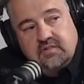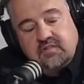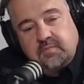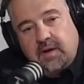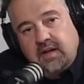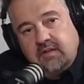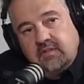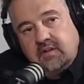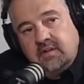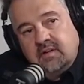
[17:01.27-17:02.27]
in spite of
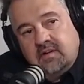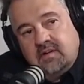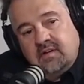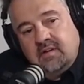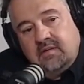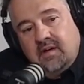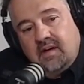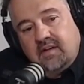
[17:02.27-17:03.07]
the